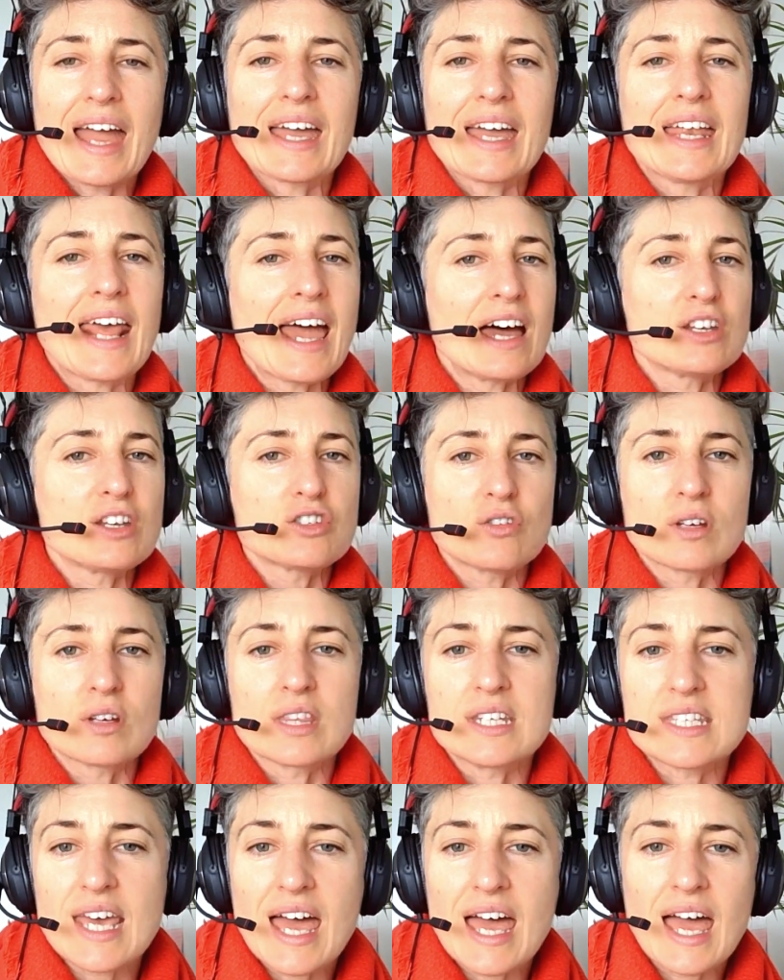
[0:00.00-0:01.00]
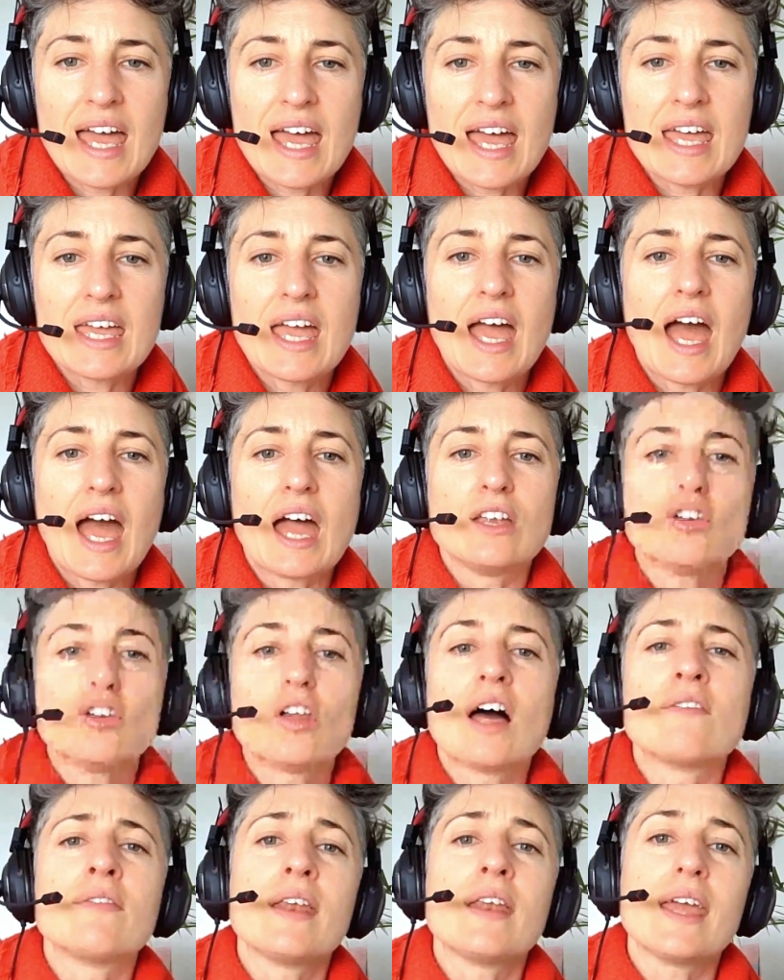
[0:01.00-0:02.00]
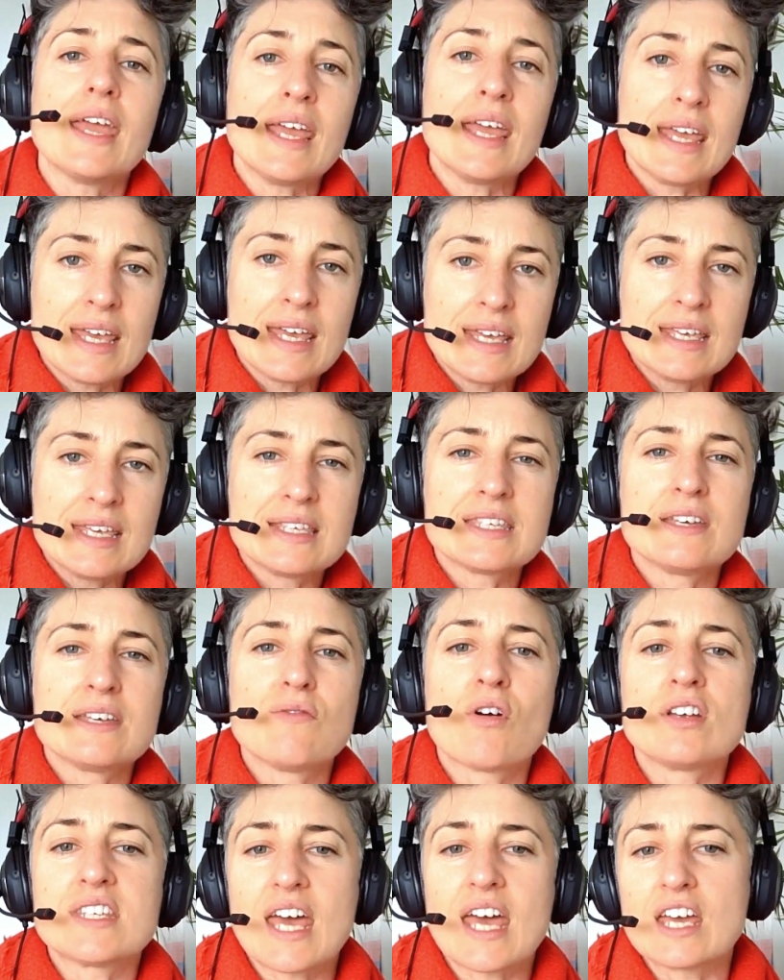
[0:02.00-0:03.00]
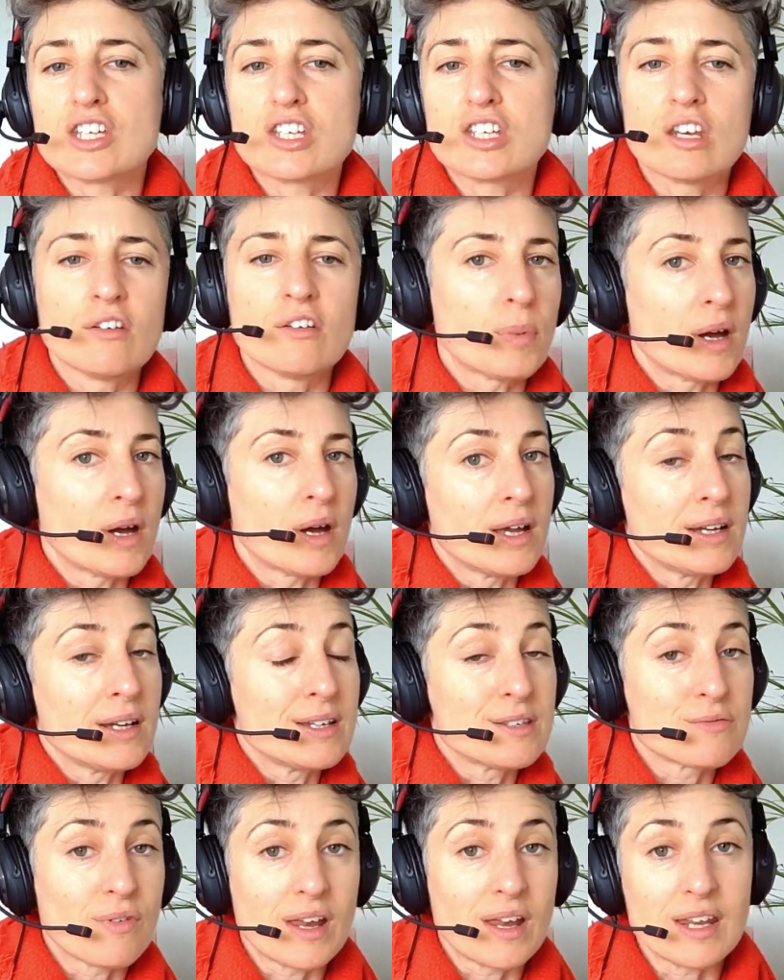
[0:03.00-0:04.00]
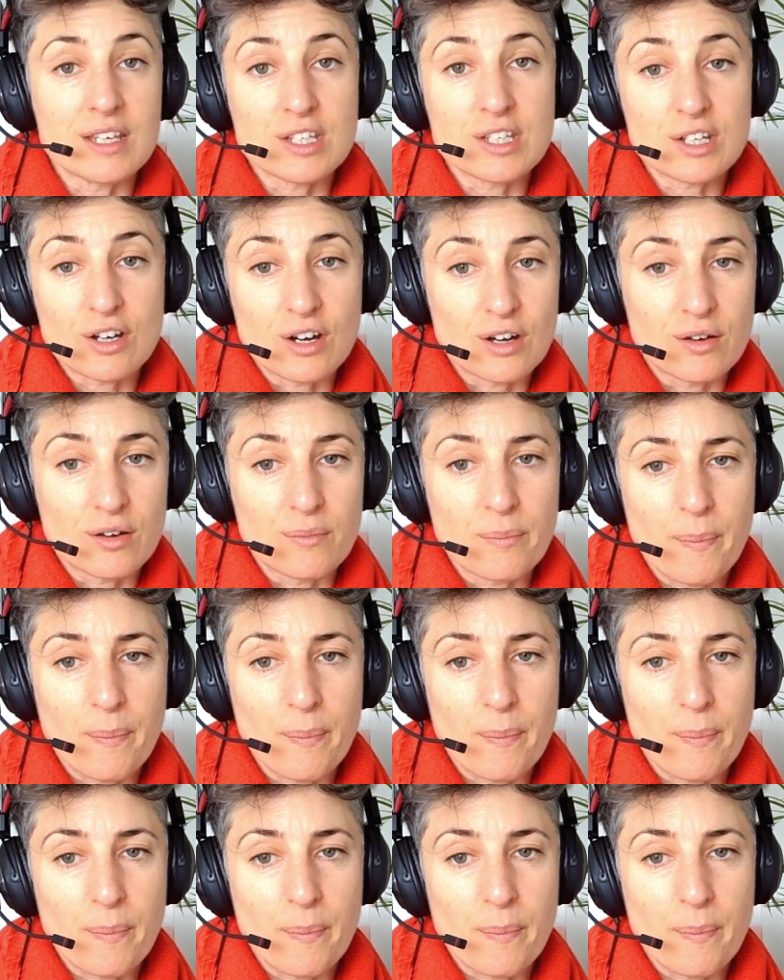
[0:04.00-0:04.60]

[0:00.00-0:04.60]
it out during the day, and you'll have an easy rotation of binders ready to go.